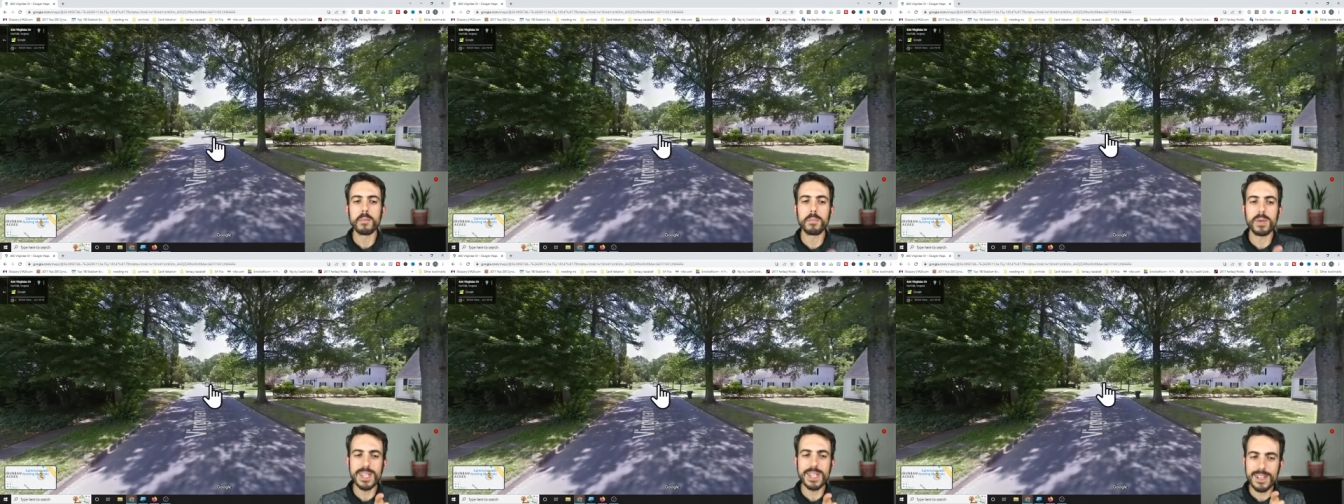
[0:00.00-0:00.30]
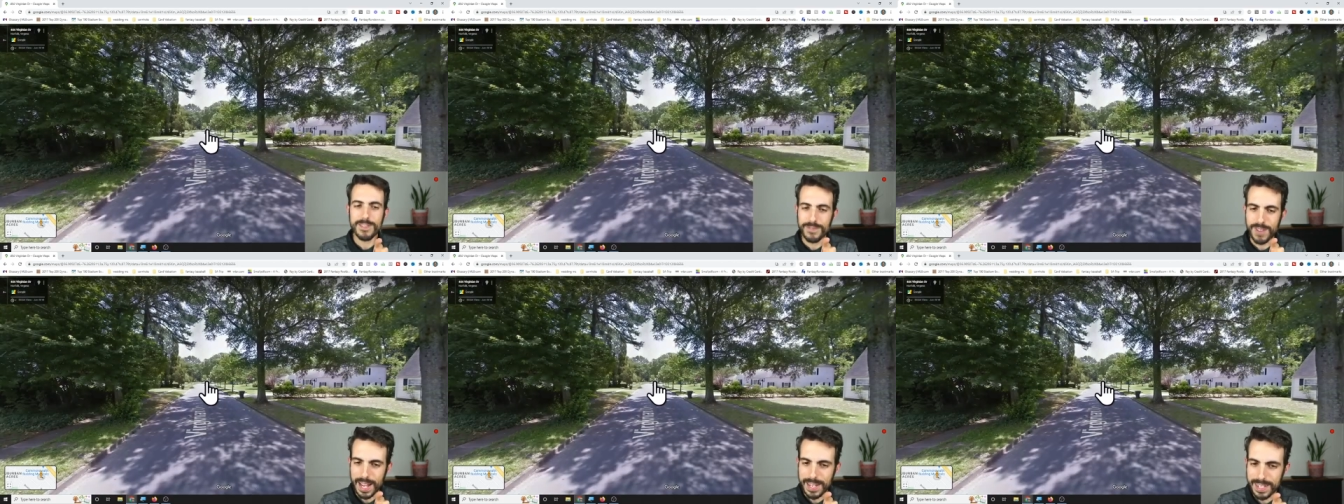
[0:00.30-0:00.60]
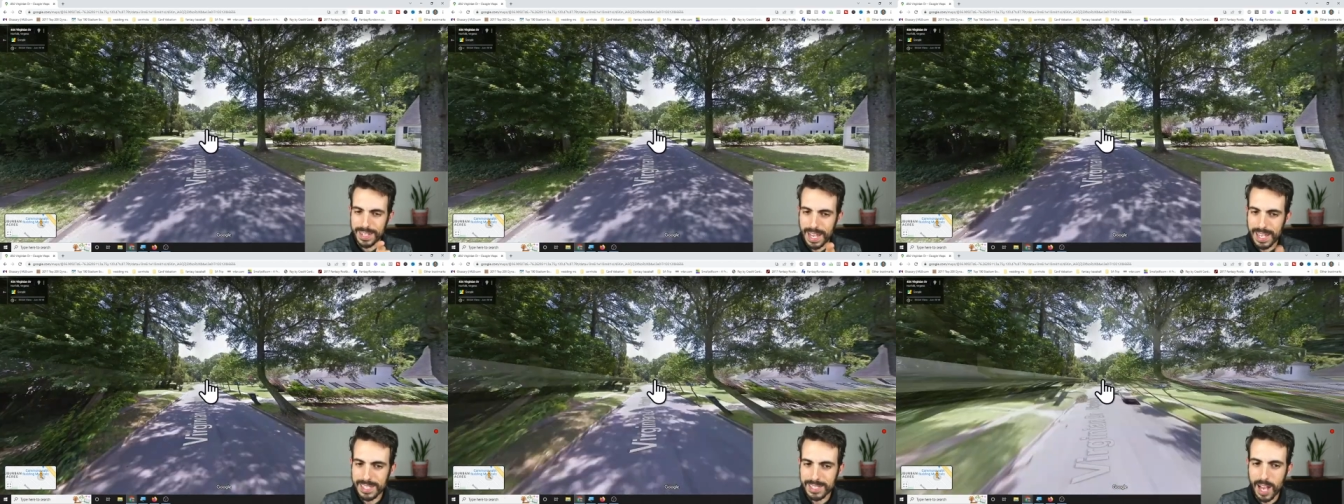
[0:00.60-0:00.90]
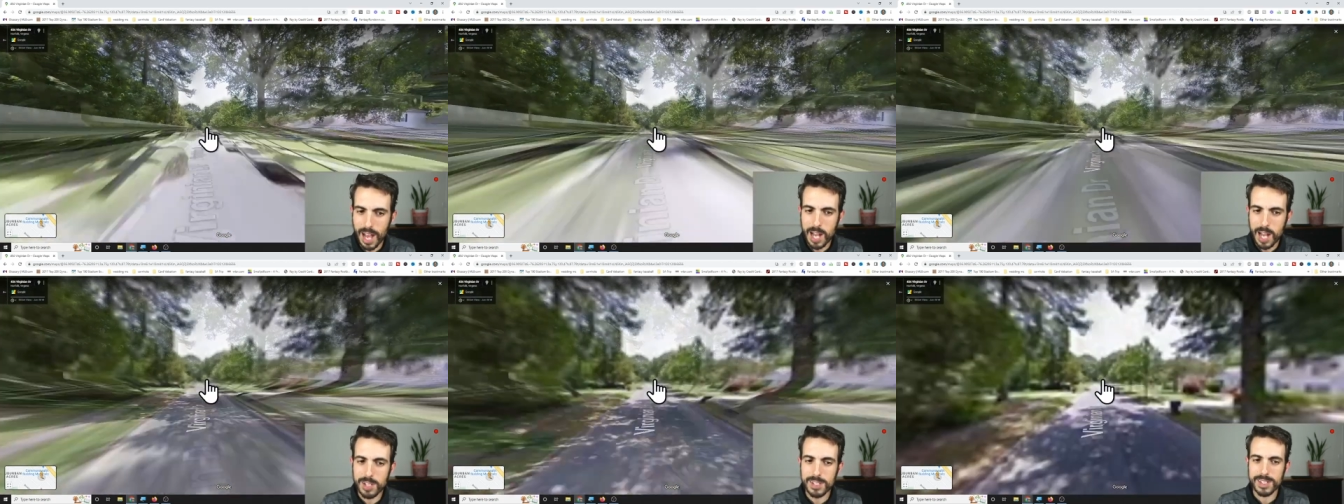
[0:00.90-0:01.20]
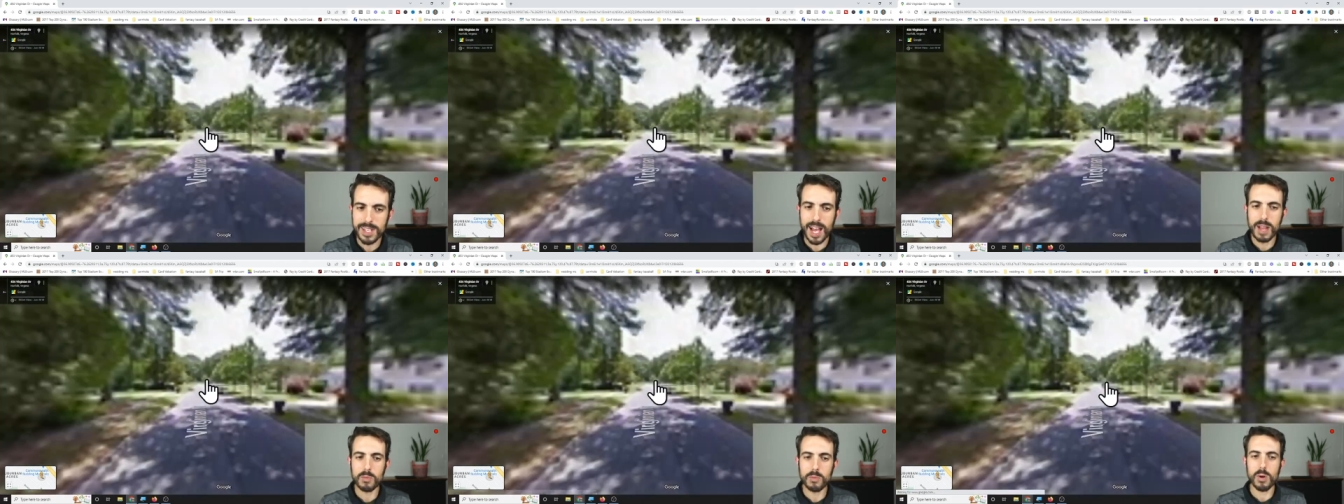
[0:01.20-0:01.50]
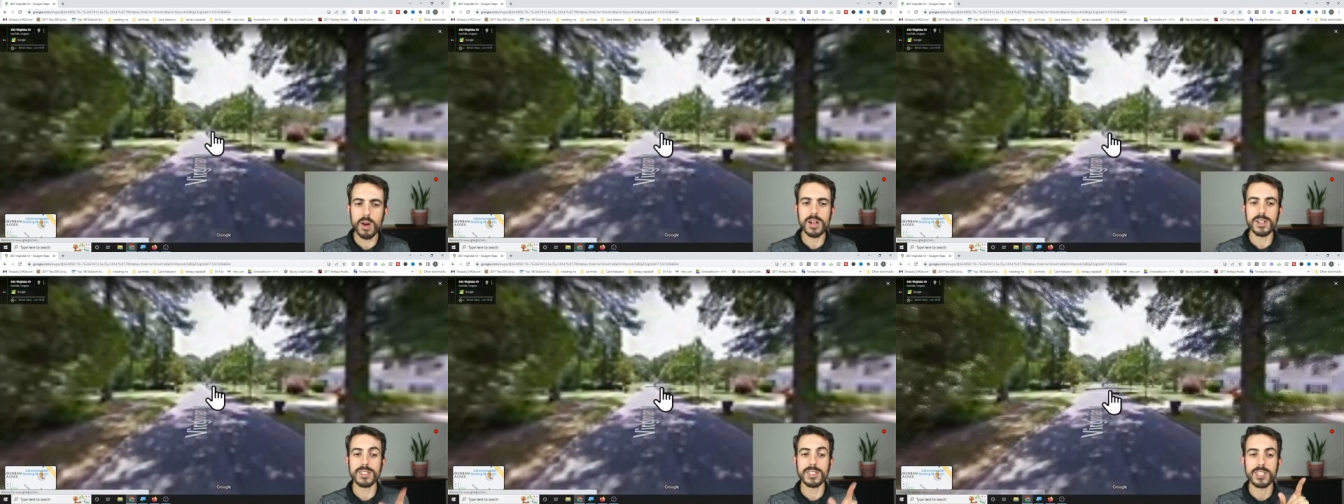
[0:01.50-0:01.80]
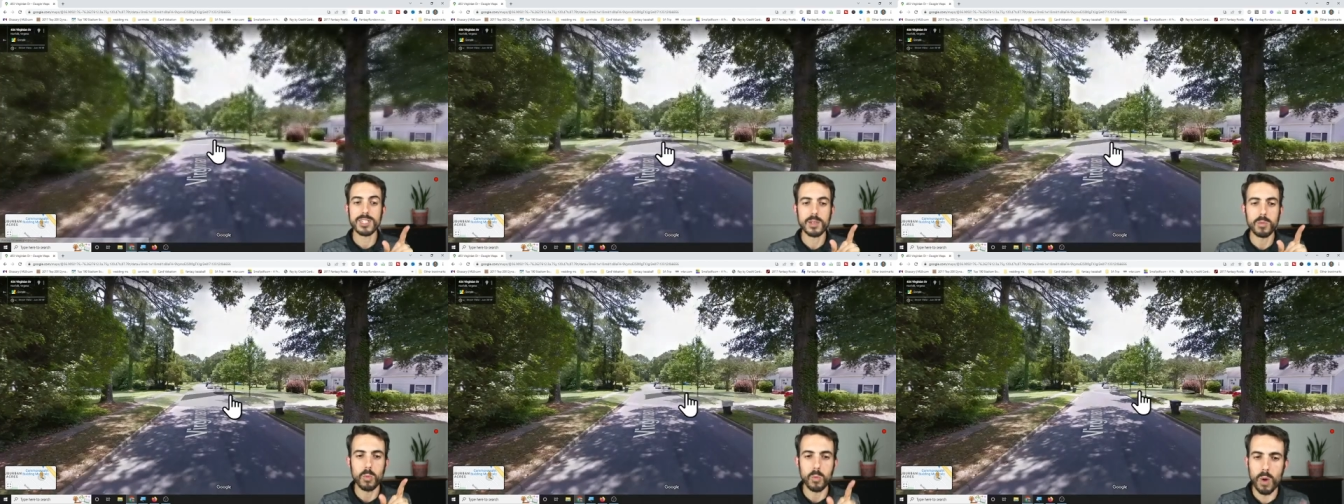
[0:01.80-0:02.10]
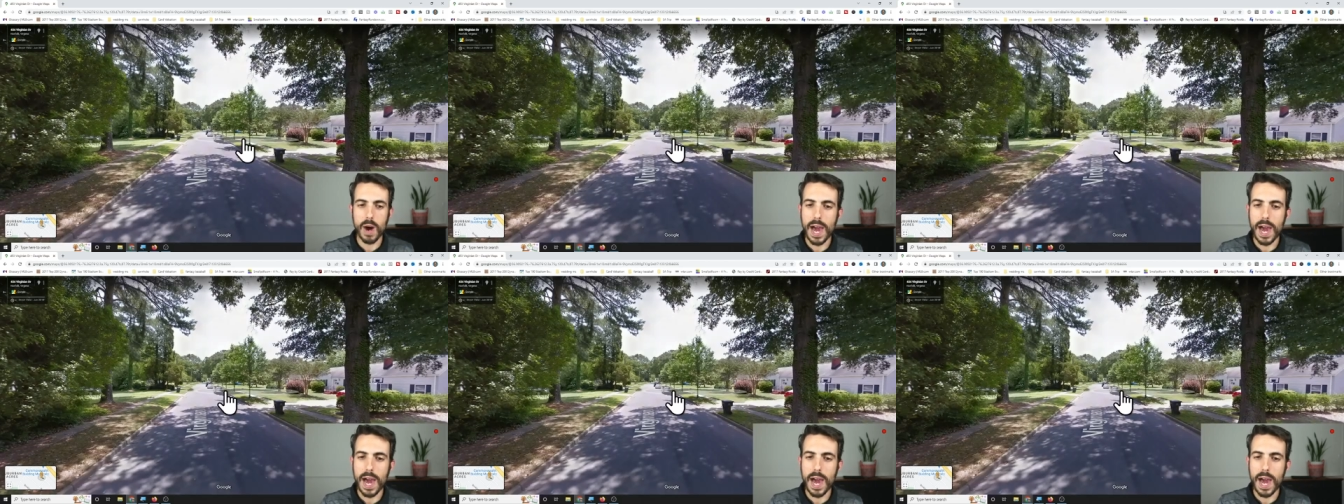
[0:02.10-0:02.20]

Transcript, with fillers: but you find nice sidewalks, some